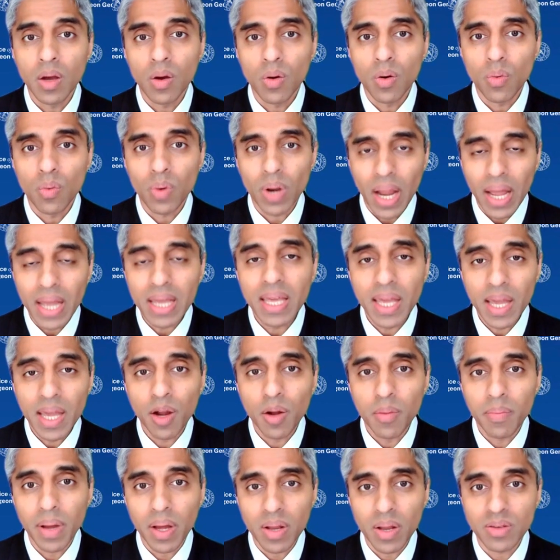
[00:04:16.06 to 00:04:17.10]
What I care
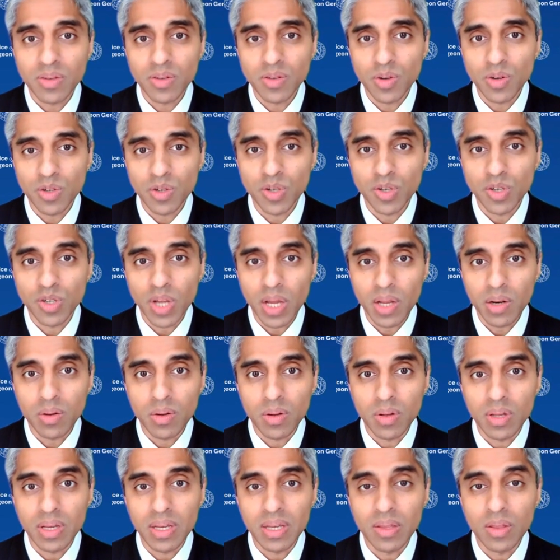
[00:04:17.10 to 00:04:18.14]
about as Surgeon
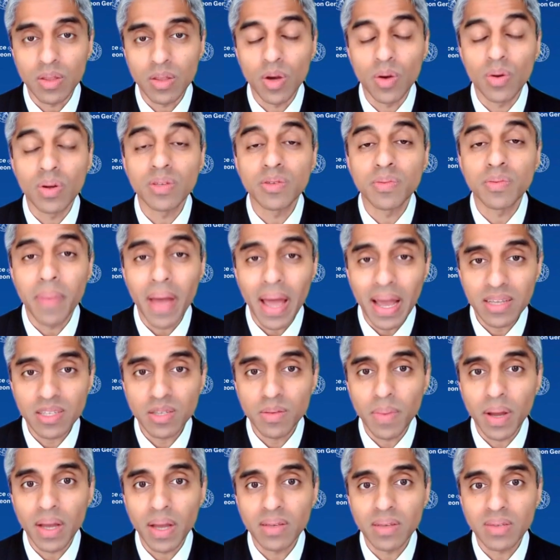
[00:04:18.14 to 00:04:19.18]
General, though, is
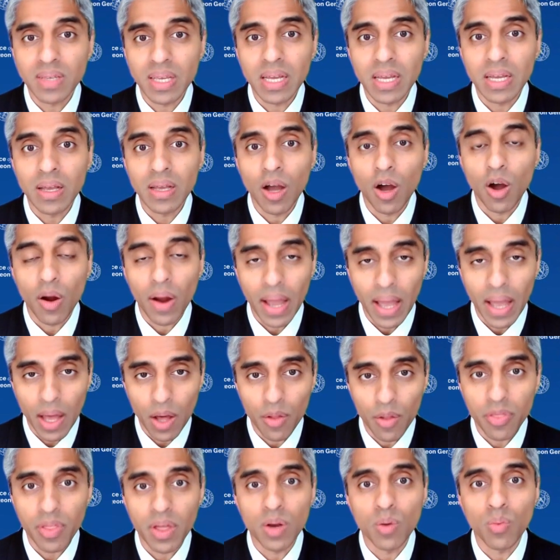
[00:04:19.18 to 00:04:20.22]
maximizing our
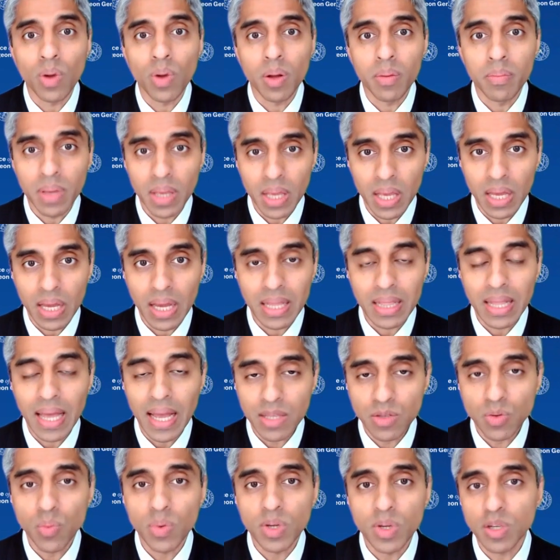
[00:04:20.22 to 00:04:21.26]
health and well-being. And
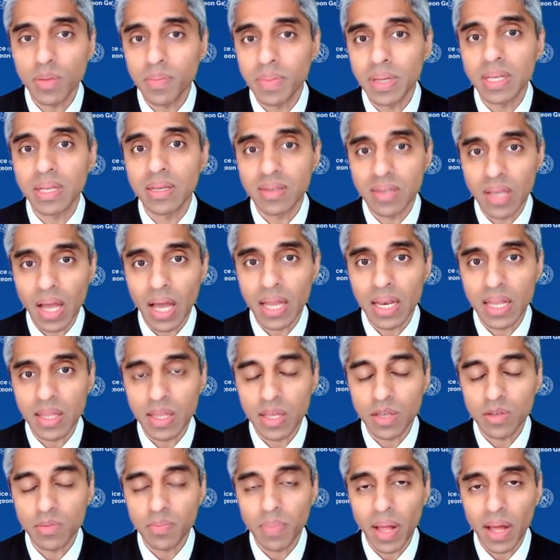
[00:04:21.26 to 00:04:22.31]
that's what we should be designing
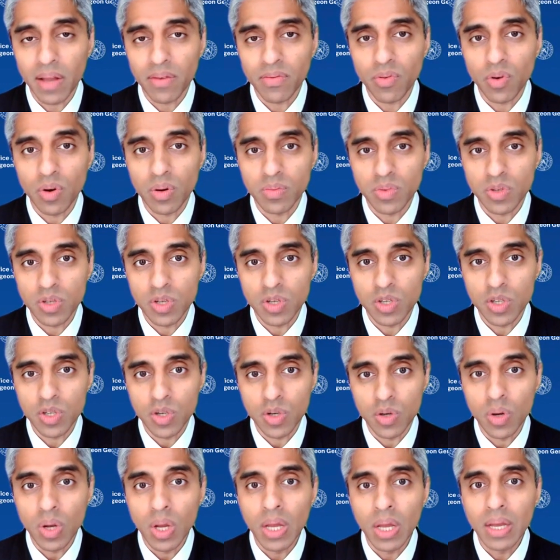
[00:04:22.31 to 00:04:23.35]
these platforms to
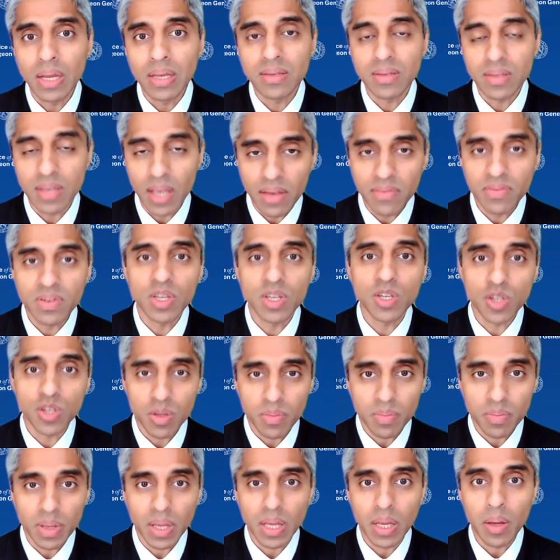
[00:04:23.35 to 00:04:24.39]
do. Safety
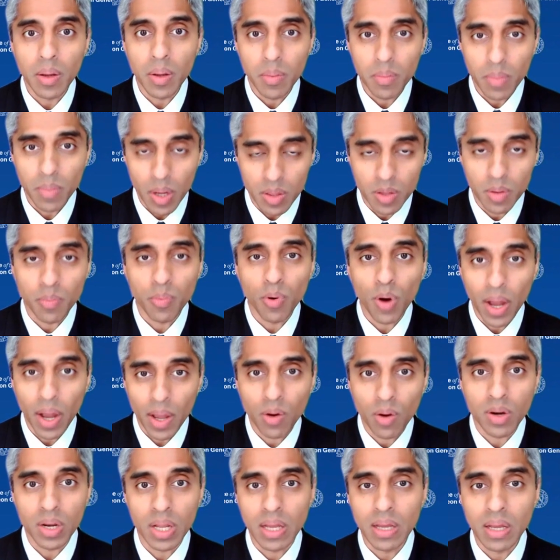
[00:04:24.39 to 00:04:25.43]
should be the
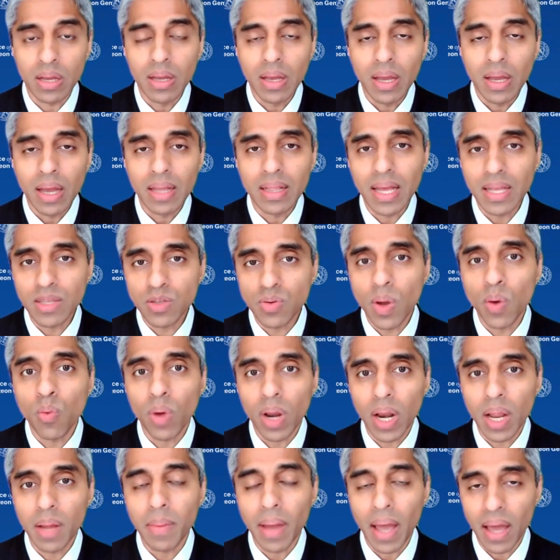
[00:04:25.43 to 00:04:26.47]
priority. And that's why
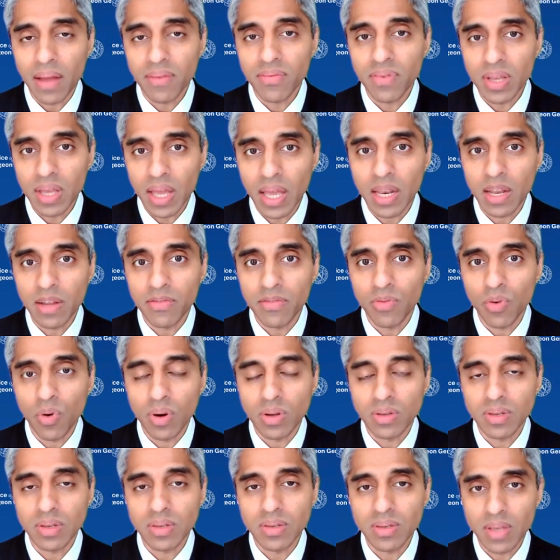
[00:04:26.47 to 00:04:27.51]
what I'm advocating for
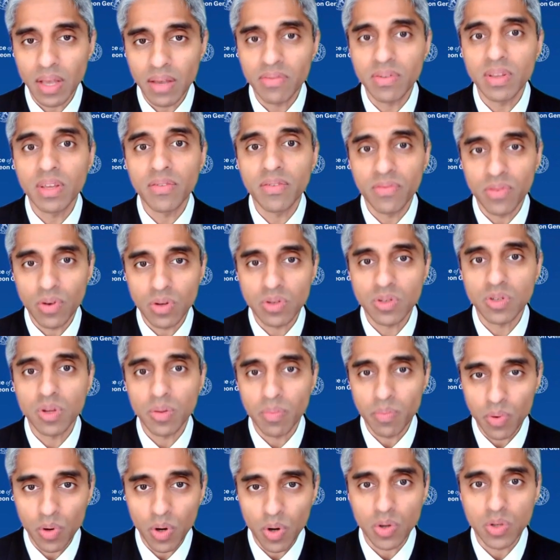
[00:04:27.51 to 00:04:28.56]
is a safety-first
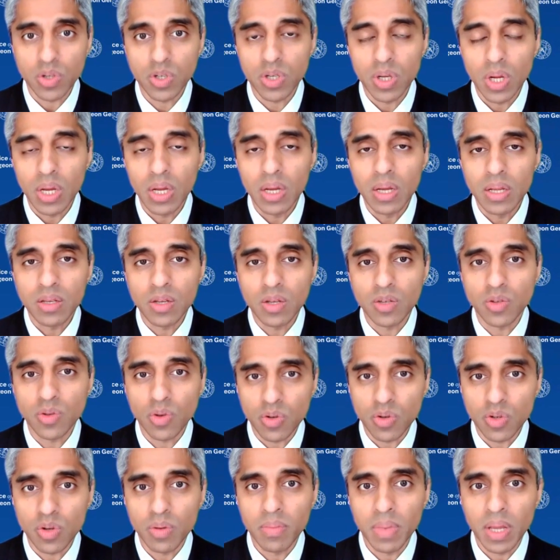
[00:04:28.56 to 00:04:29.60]
approach to
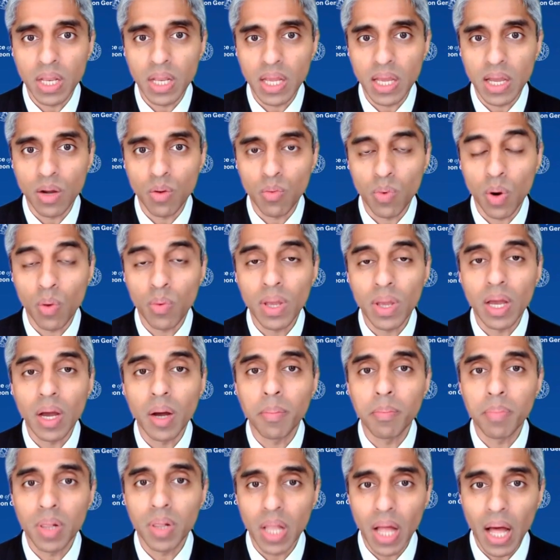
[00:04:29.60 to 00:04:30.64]
social media, where we
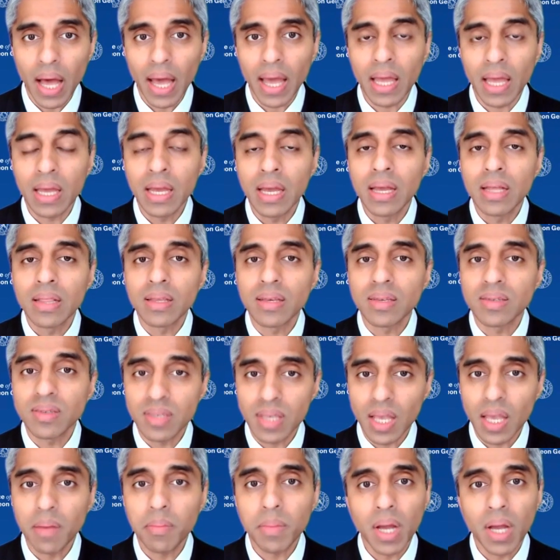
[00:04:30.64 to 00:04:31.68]
apply the
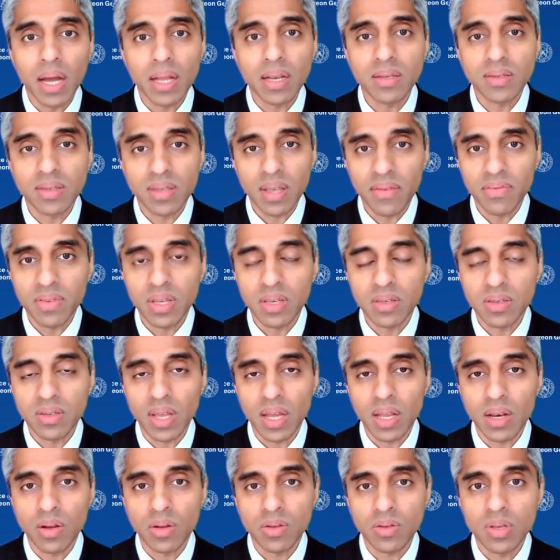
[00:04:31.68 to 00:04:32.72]
same kind of safety
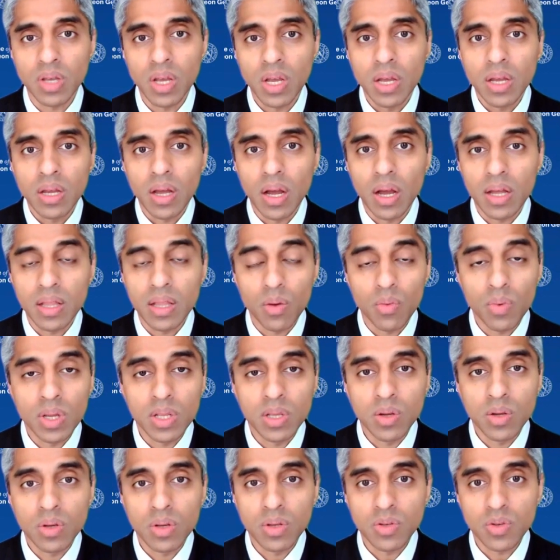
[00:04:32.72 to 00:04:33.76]
standards that we
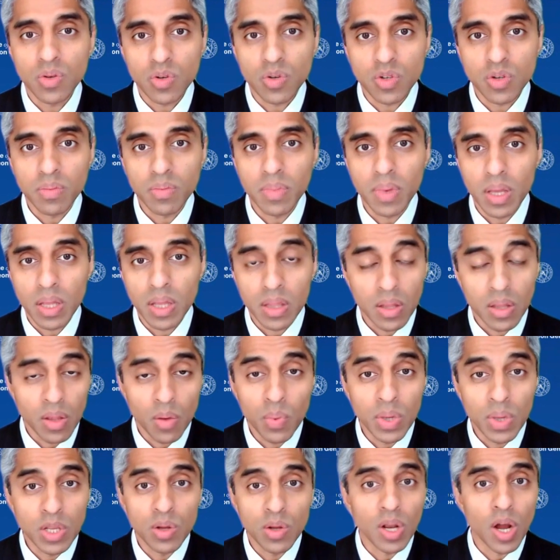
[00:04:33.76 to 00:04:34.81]
do
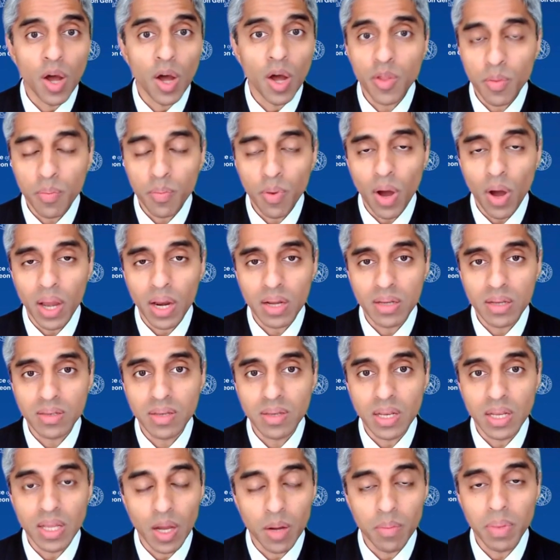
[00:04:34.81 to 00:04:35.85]
to other products
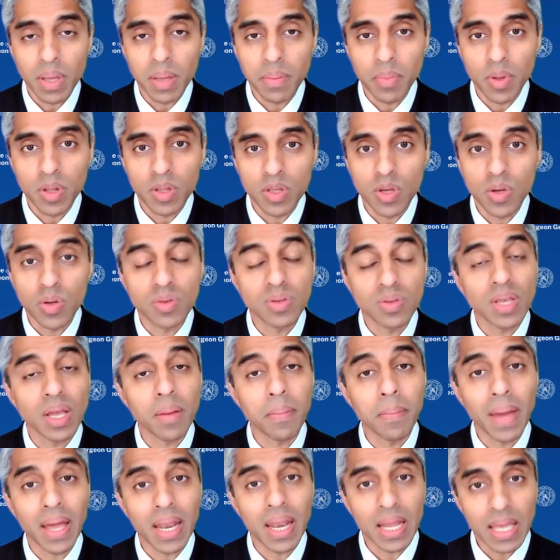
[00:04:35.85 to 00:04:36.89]
that young people use, like
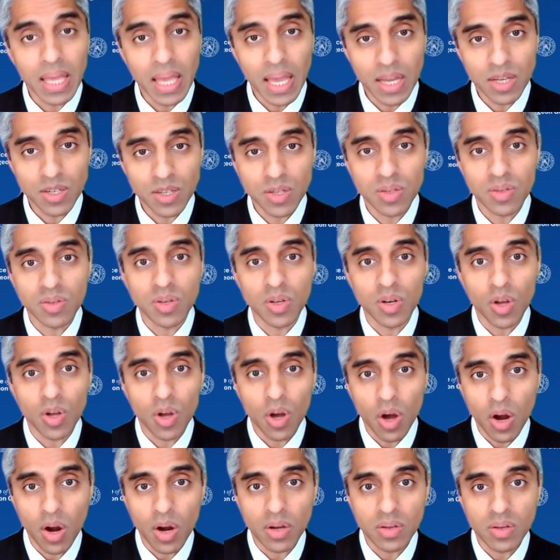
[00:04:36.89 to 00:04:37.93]
medications and
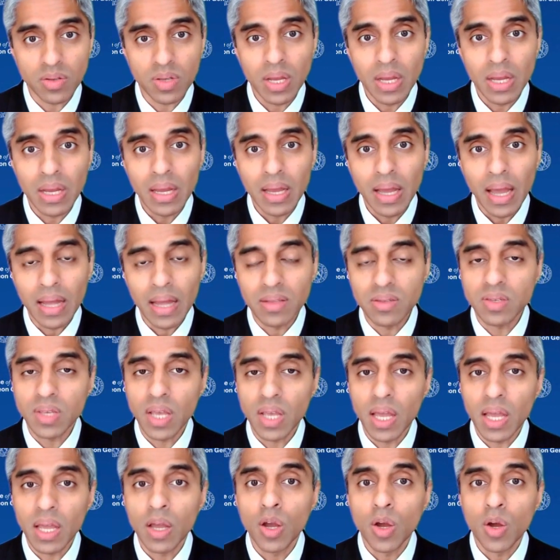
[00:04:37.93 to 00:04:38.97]
cars, and
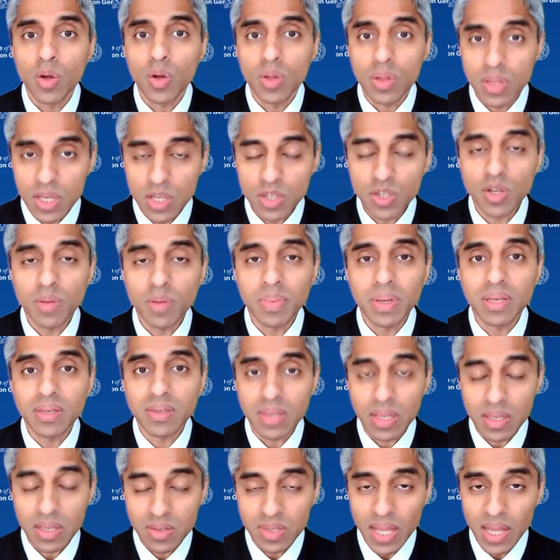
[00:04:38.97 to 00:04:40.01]
say these should be
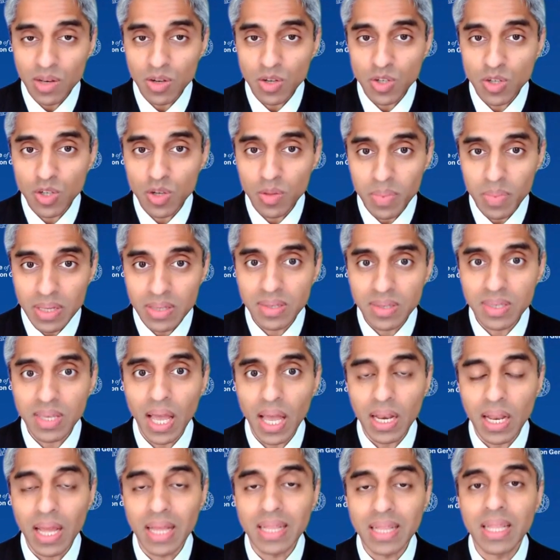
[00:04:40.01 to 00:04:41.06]
standards should be
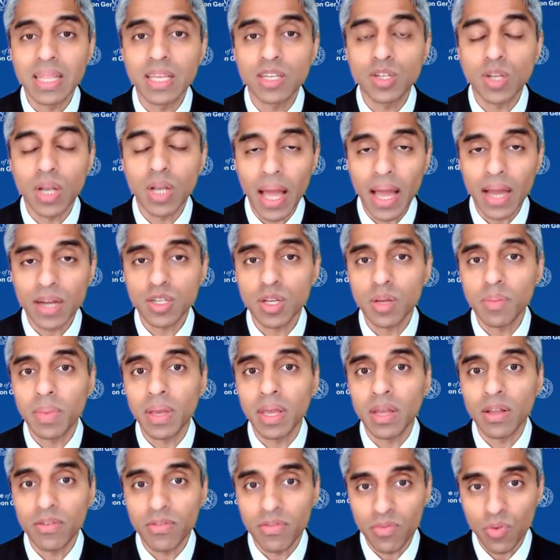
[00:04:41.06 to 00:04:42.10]
set, and then they should actually
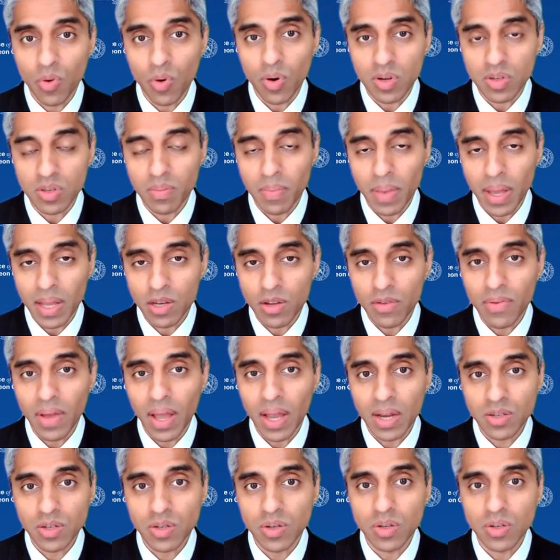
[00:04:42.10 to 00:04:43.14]
be enforced.
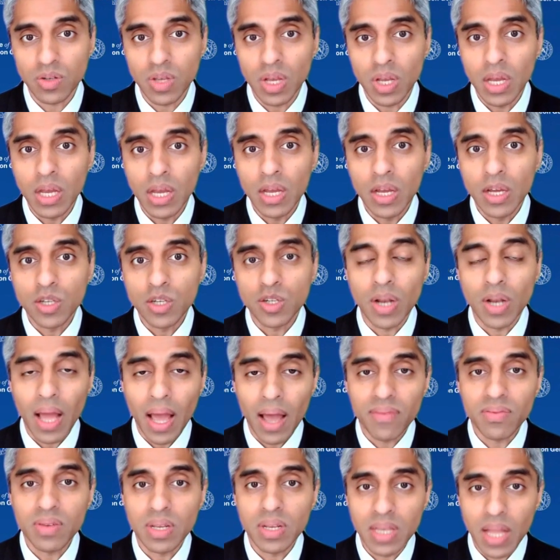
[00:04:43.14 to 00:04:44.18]
Manufacturers should
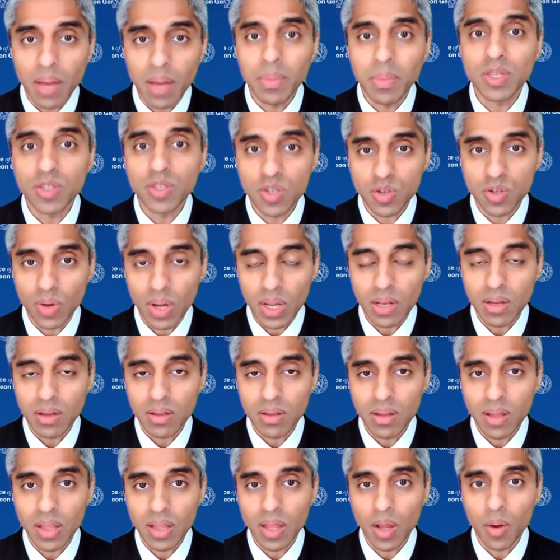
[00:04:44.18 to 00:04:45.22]
have to demonstrate
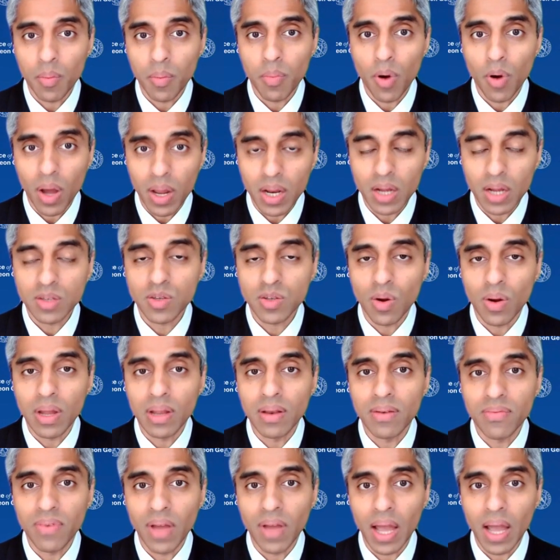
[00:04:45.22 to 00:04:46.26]
that their products are,
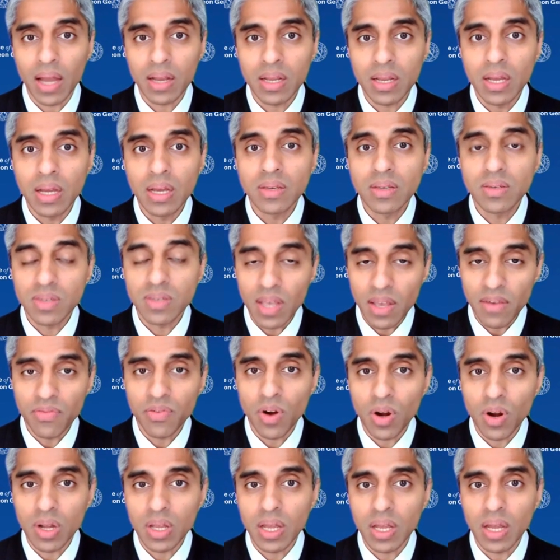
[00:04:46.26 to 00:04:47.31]
in fact, safe
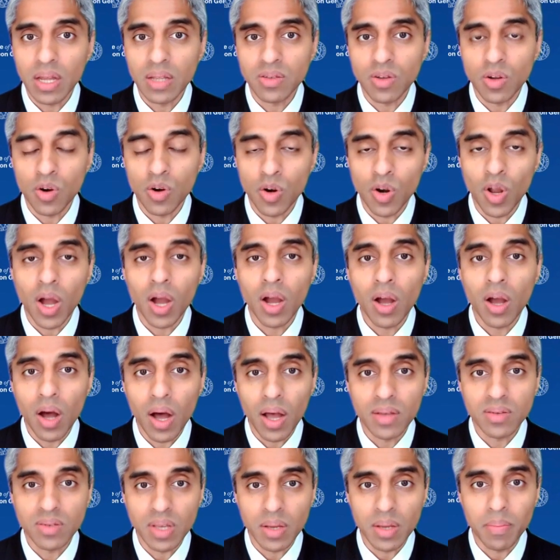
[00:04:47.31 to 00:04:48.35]
for our kids and are not
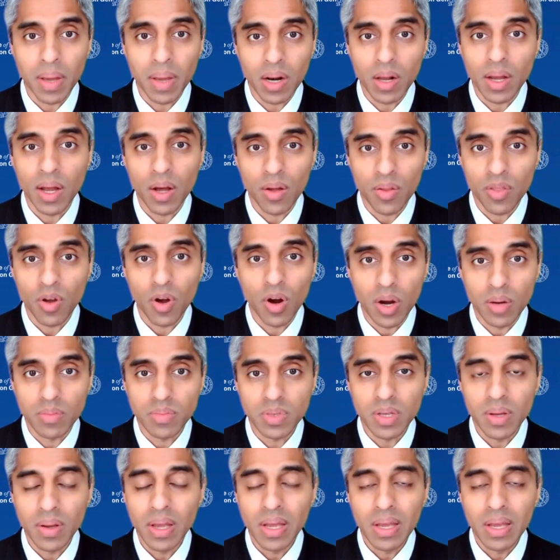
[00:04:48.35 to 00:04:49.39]
causing mental health harms.